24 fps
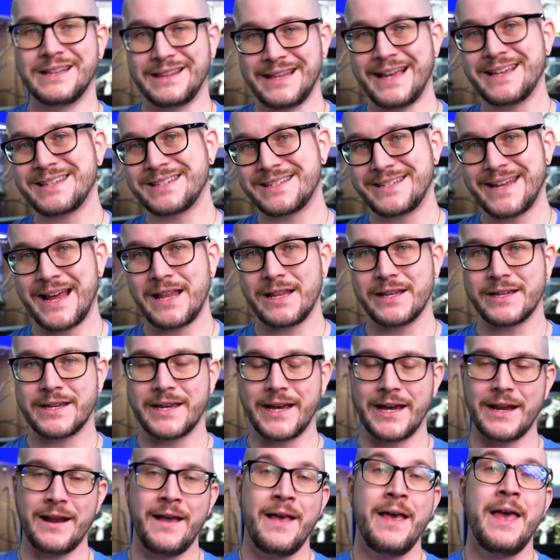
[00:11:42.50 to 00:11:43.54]
less
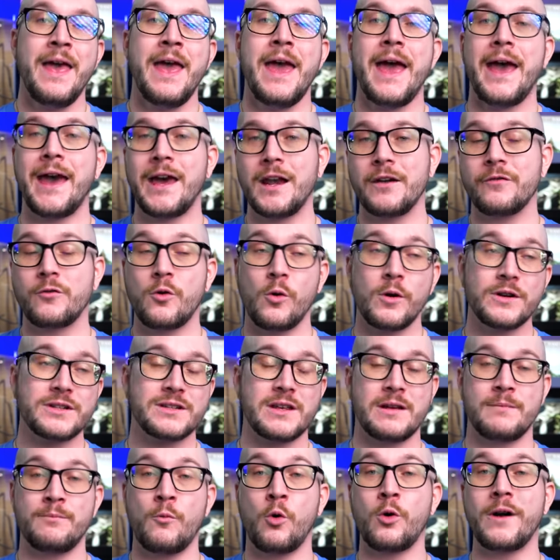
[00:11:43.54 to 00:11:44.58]
delicate, and of
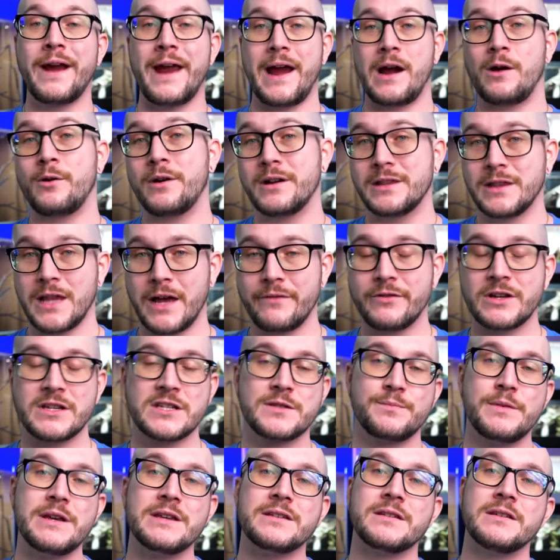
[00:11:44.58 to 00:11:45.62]
course, a more arid loving
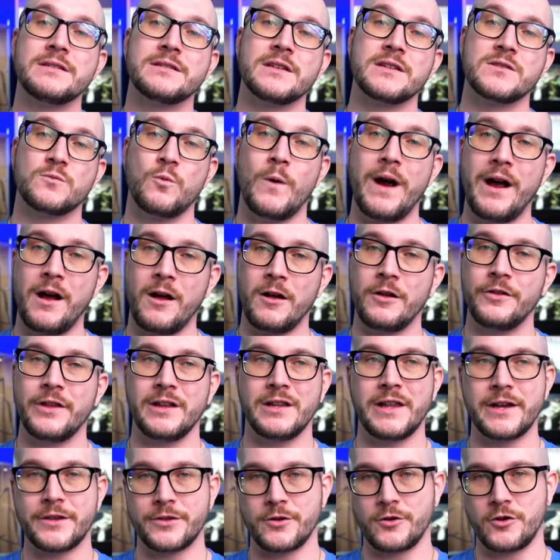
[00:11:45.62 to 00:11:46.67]
species as well. They
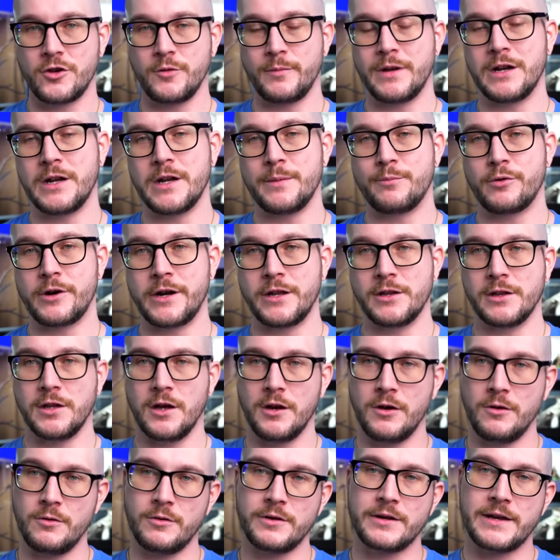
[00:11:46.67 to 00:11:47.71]
like their humidity pretty
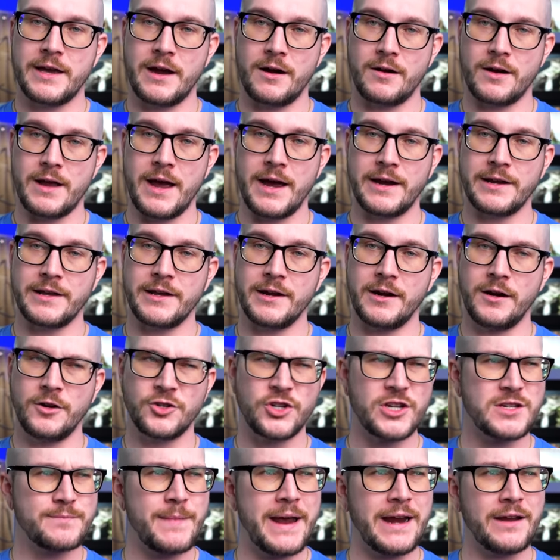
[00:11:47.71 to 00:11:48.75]
low. Care guide here,
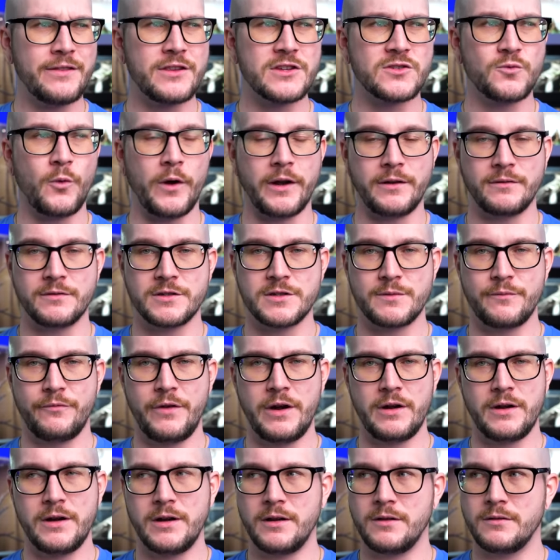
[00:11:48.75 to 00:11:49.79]
just made this one. It's
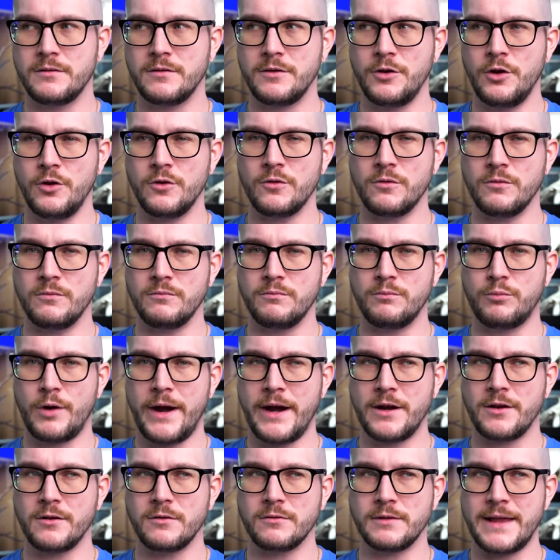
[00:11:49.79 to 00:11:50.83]
very new,
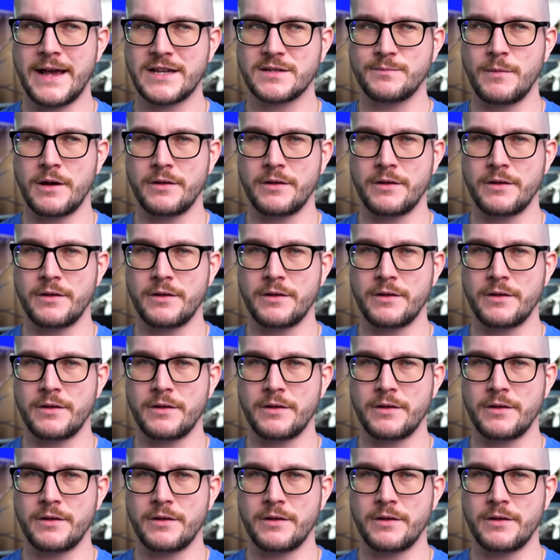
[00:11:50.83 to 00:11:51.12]
brand new, last